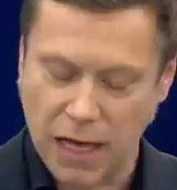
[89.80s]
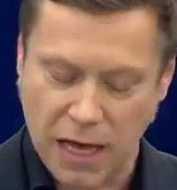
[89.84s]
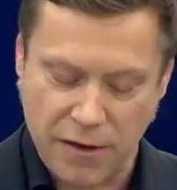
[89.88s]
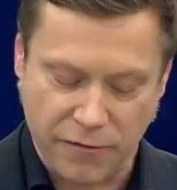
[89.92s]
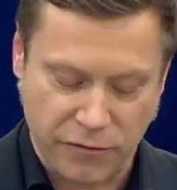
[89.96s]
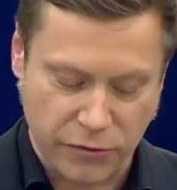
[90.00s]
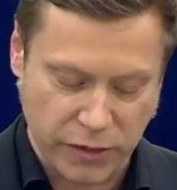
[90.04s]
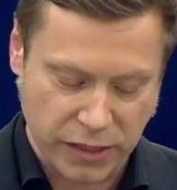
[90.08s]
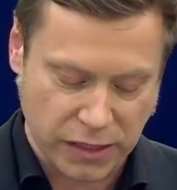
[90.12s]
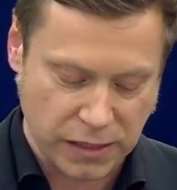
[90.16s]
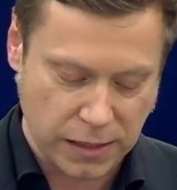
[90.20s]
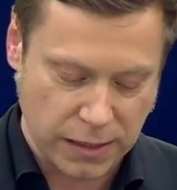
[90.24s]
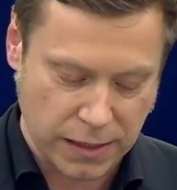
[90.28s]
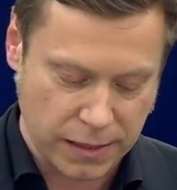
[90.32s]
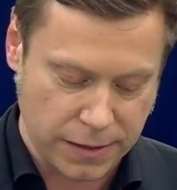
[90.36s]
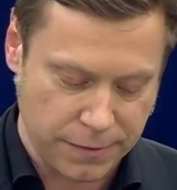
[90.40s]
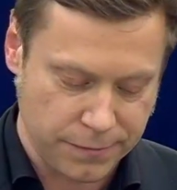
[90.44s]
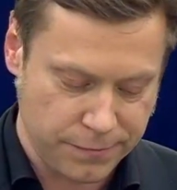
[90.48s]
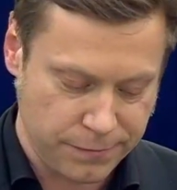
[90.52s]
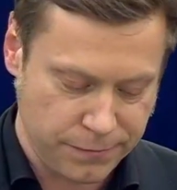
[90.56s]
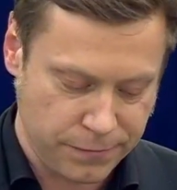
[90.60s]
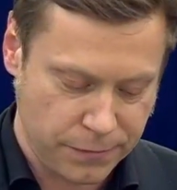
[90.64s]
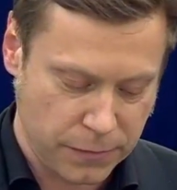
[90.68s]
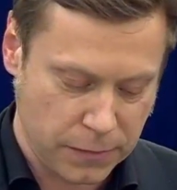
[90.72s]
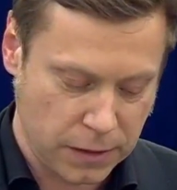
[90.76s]
every day.
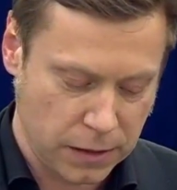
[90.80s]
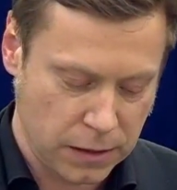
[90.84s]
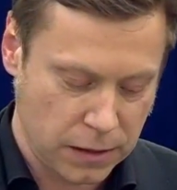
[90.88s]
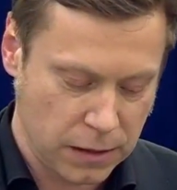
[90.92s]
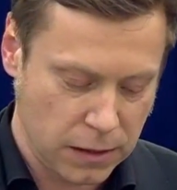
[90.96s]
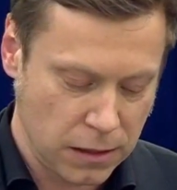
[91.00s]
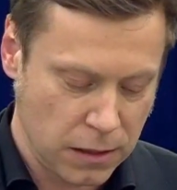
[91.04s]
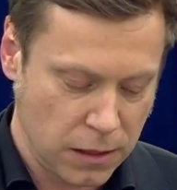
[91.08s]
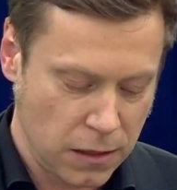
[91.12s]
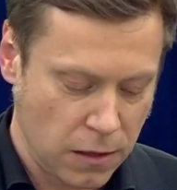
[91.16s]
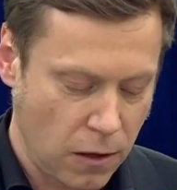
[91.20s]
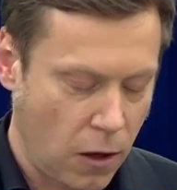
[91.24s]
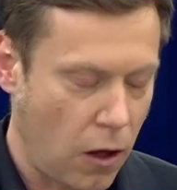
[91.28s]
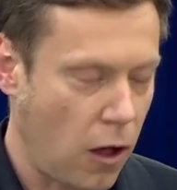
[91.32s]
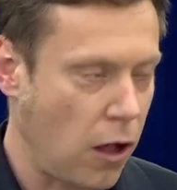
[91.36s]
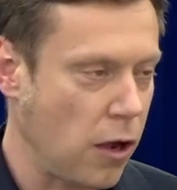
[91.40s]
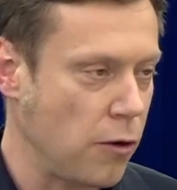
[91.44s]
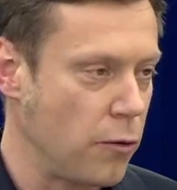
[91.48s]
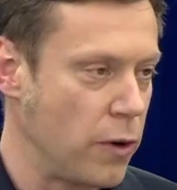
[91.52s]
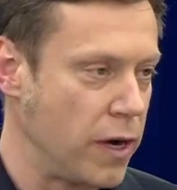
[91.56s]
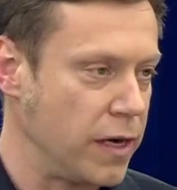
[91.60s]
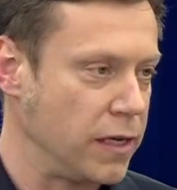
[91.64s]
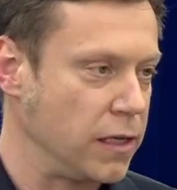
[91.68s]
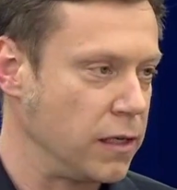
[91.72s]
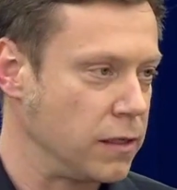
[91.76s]

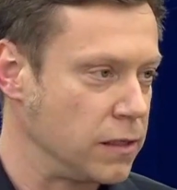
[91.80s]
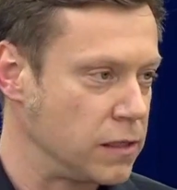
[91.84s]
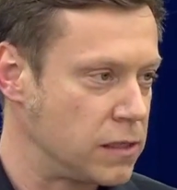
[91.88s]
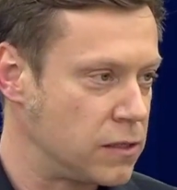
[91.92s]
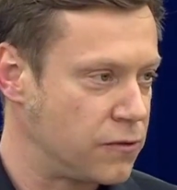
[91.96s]
Already in